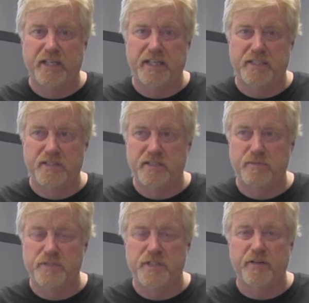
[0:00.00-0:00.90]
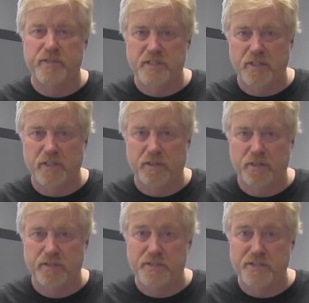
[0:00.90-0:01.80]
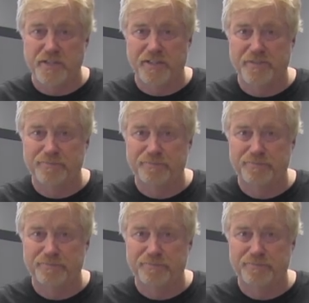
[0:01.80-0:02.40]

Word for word: I get to some stuff that's a little interesting.